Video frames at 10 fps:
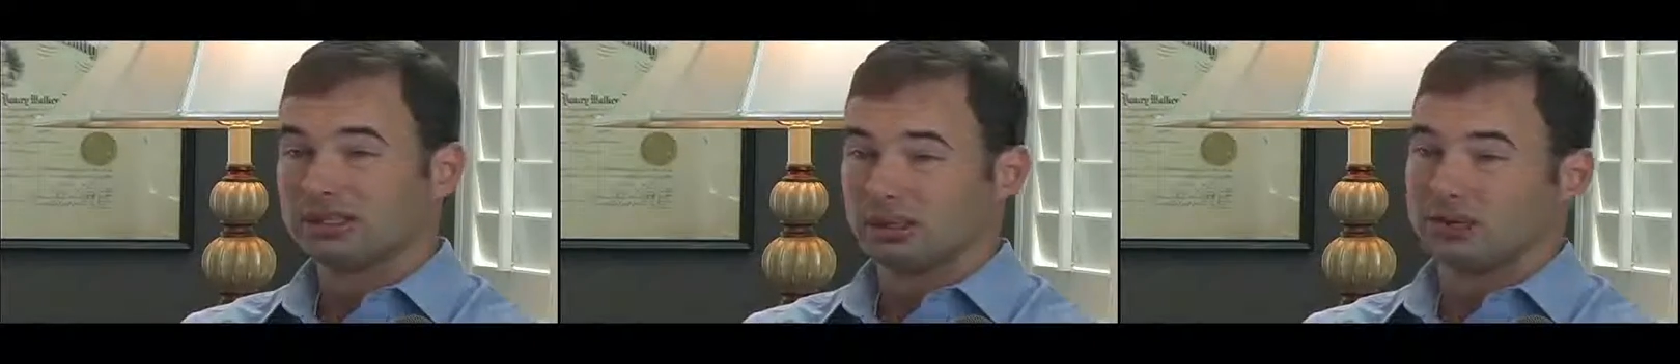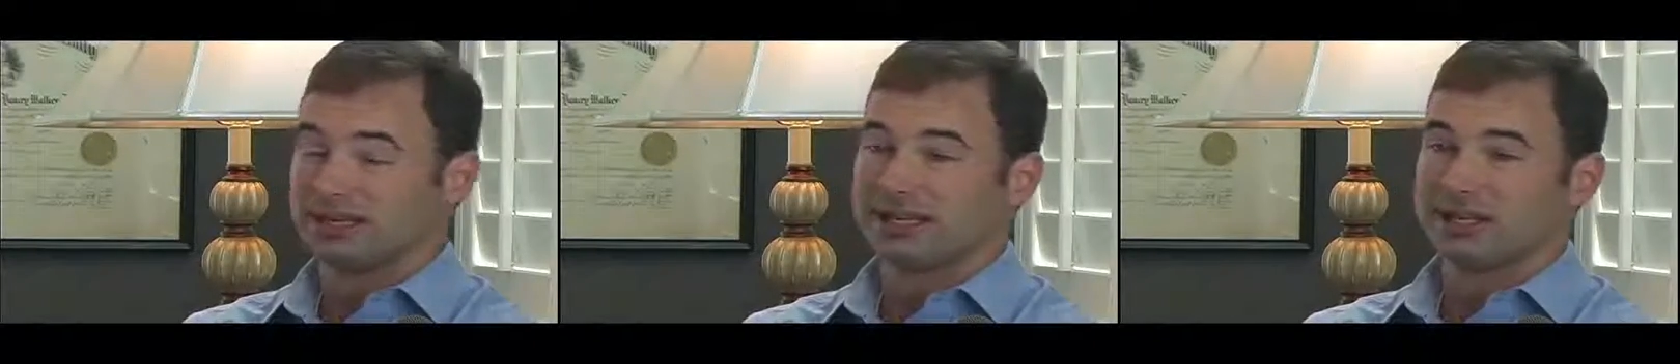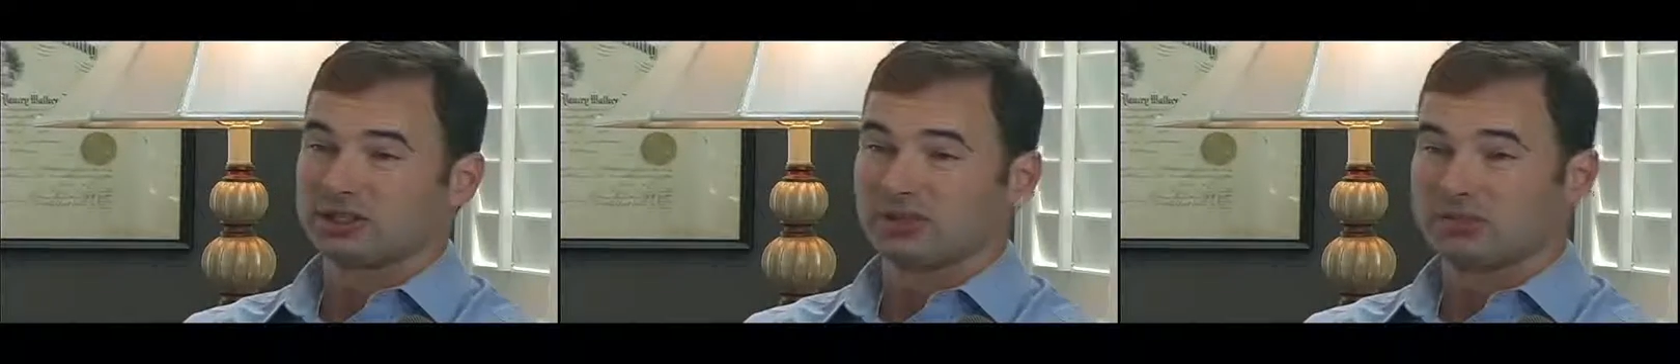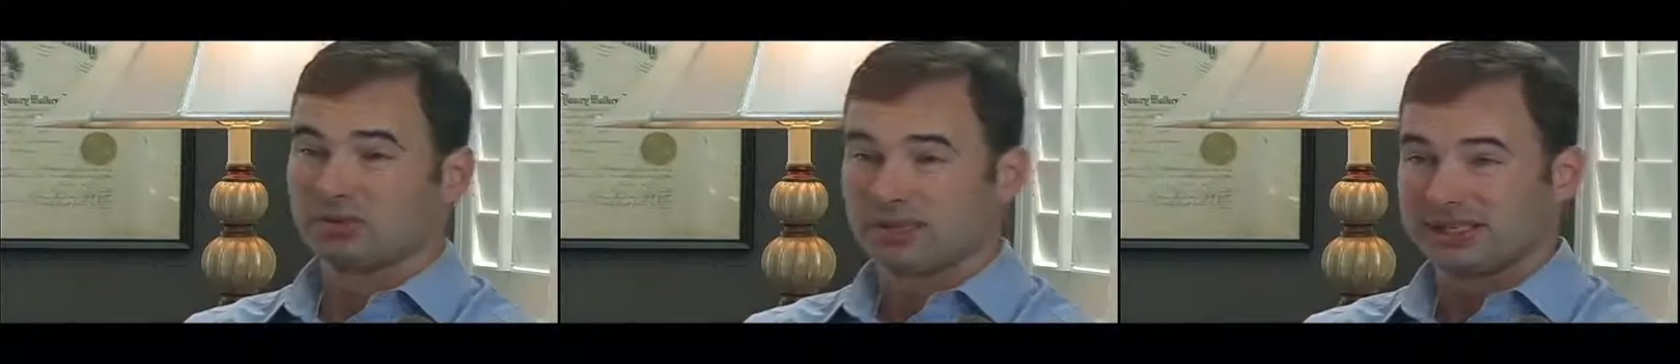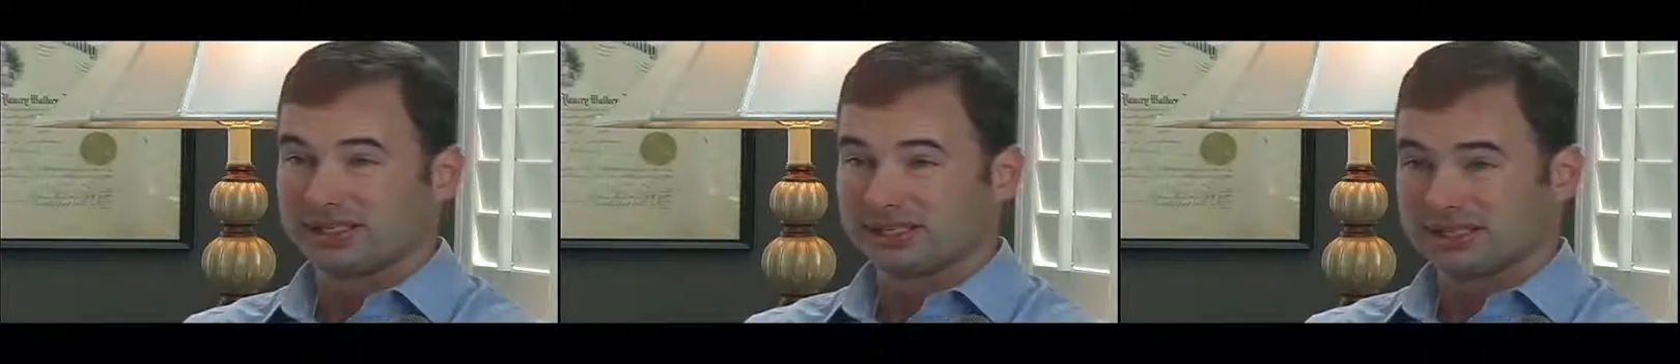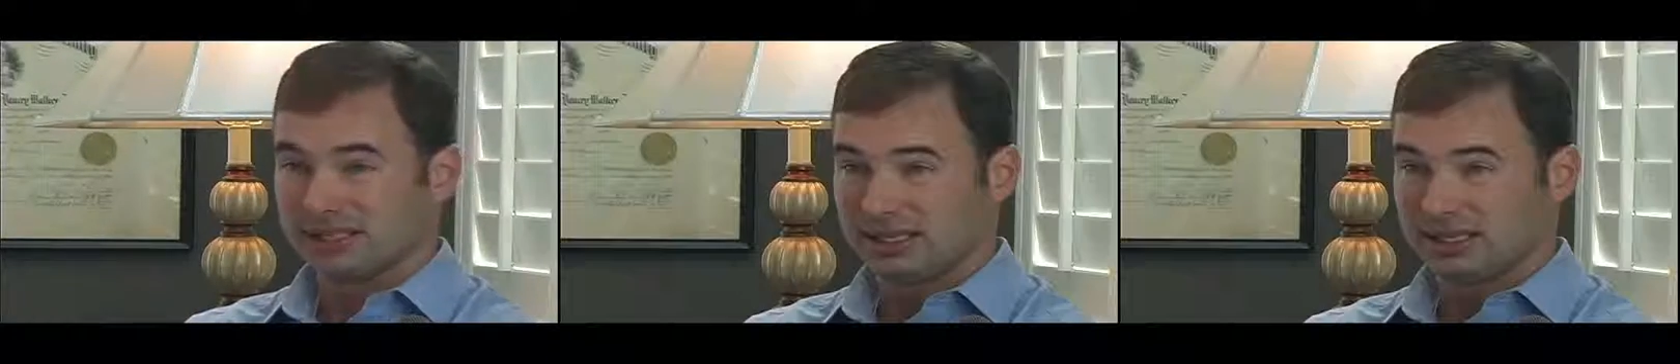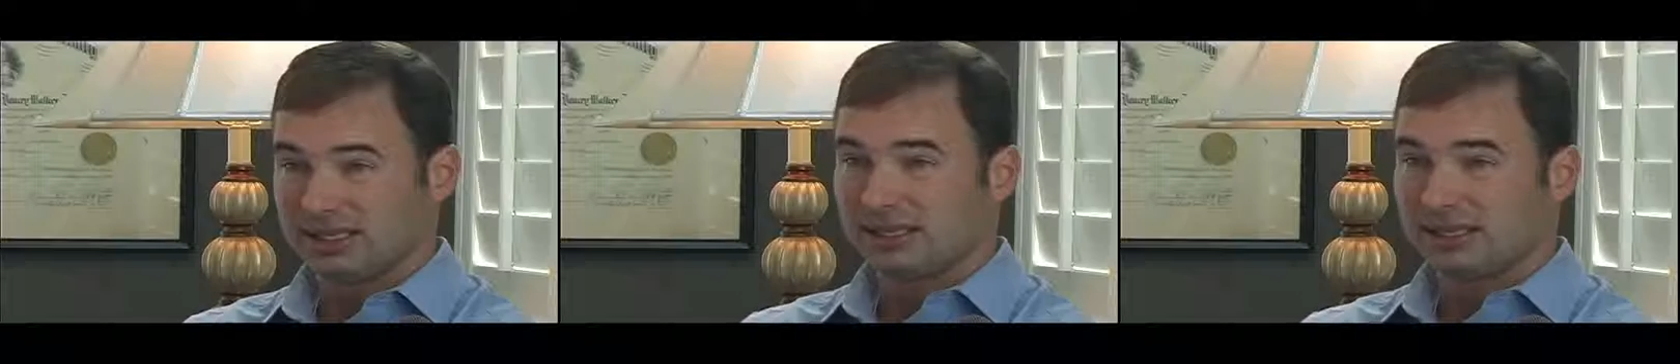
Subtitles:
that we can actually place in teeth